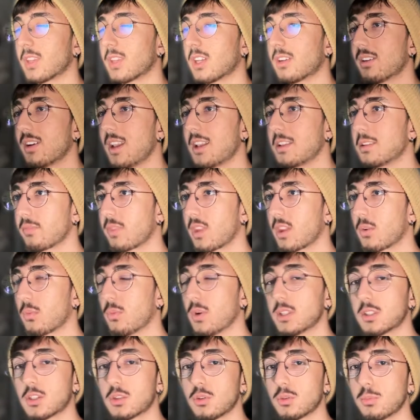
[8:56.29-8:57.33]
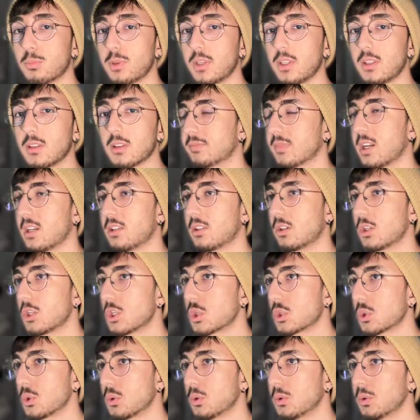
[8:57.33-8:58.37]
Great. What could be the other
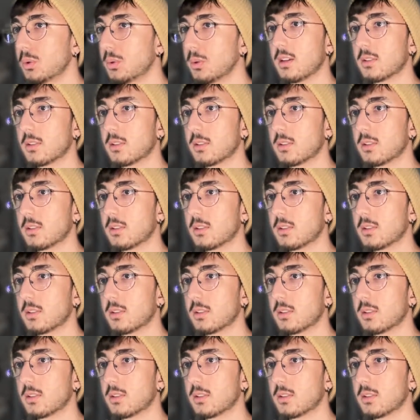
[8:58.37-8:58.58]
issue?